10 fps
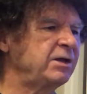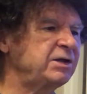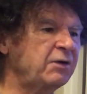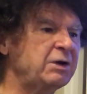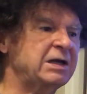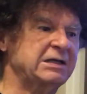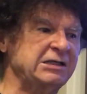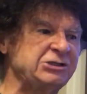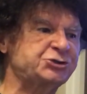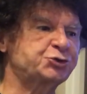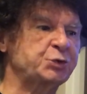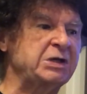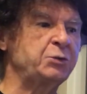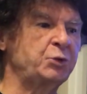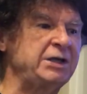There were at least
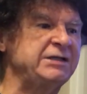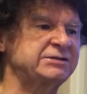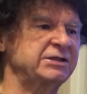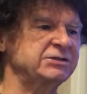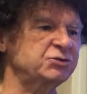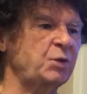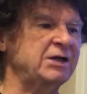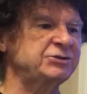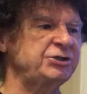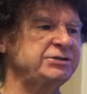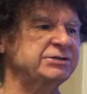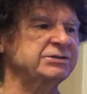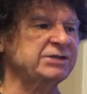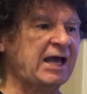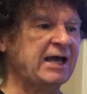3 reasons why
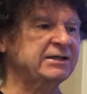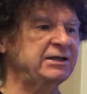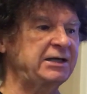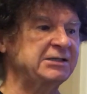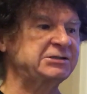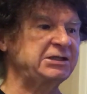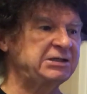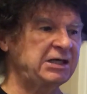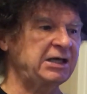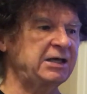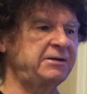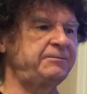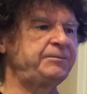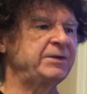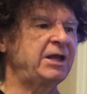Jesus acted as he did
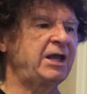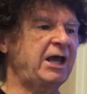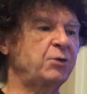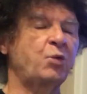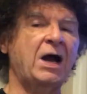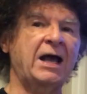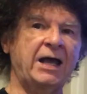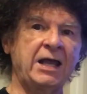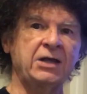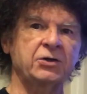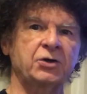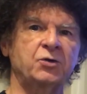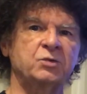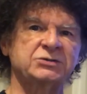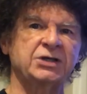and why anger
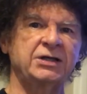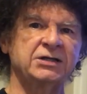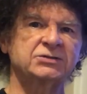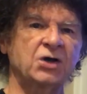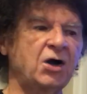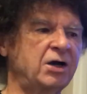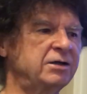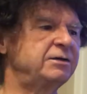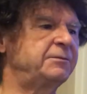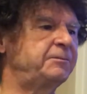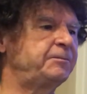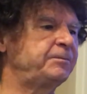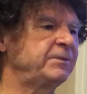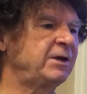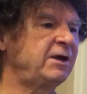was in his heart.
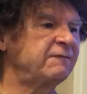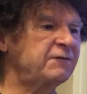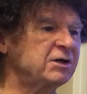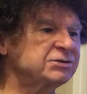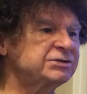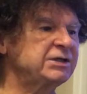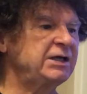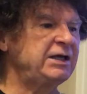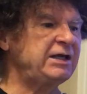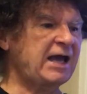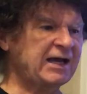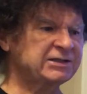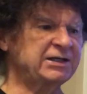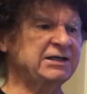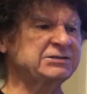First, he
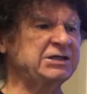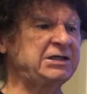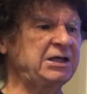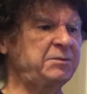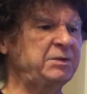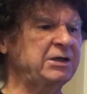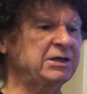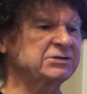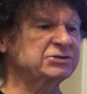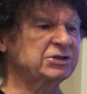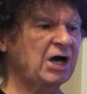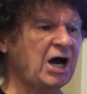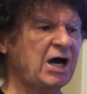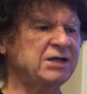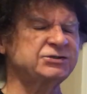acted as he did because
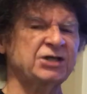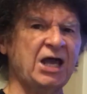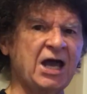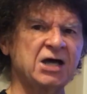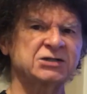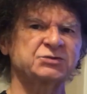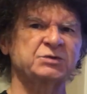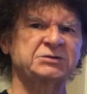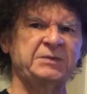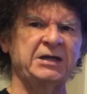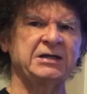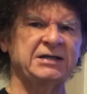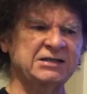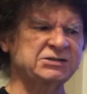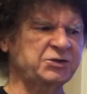God's house was being
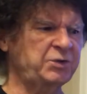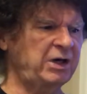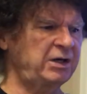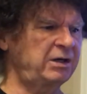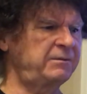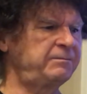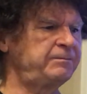desecrated.